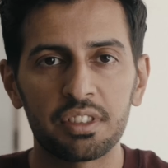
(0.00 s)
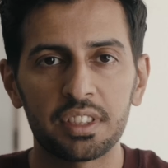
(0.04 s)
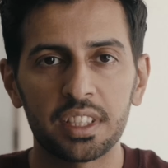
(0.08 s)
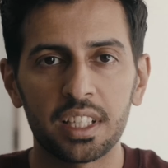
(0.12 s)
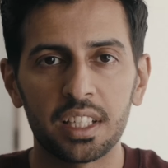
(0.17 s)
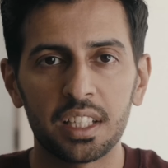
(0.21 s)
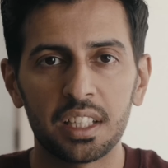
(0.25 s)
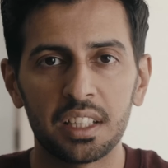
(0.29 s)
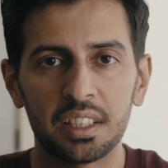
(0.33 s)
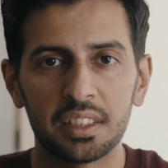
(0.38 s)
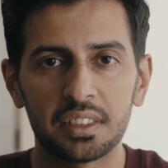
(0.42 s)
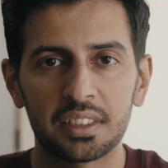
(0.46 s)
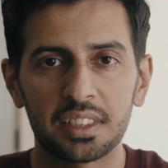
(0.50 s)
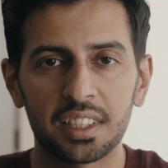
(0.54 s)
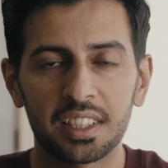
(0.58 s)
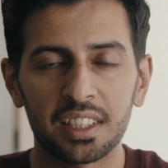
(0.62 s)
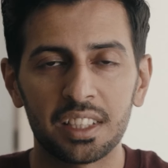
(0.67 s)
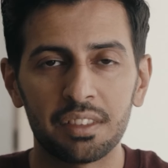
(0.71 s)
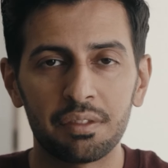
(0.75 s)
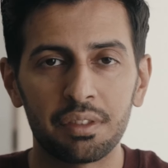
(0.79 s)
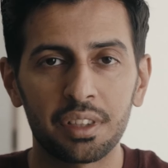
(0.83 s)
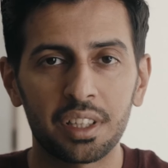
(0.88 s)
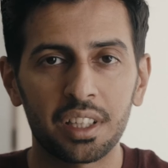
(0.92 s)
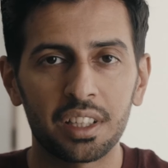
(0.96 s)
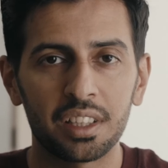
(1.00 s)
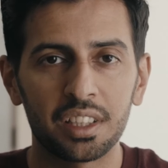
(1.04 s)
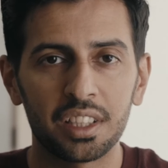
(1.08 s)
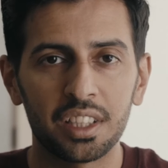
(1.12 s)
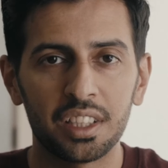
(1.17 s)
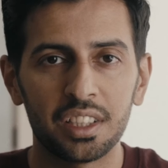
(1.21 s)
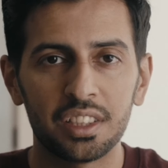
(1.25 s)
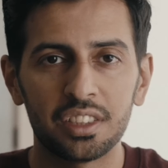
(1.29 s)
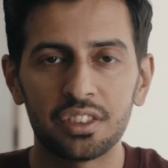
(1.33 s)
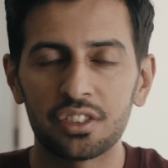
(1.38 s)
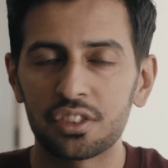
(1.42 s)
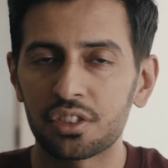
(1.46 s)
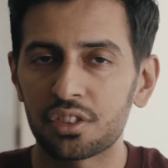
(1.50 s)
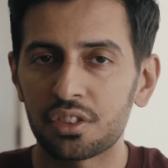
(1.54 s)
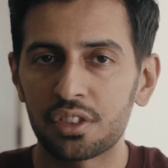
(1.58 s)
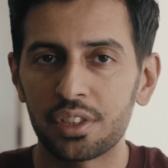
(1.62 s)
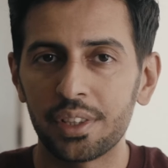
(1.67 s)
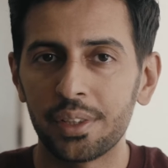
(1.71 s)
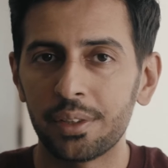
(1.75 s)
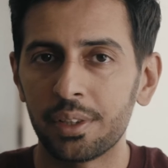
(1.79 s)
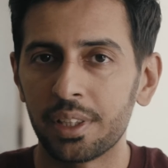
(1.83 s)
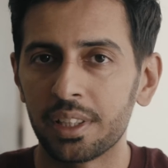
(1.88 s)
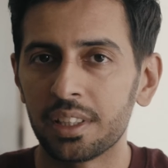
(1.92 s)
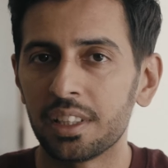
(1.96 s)
settings significantly, just
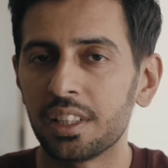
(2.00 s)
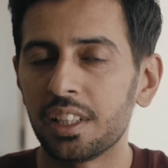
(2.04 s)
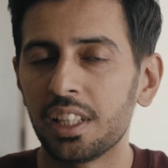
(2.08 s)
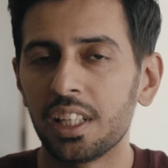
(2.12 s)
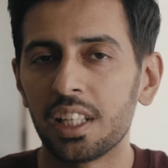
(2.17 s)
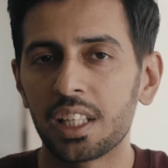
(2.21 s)
do it.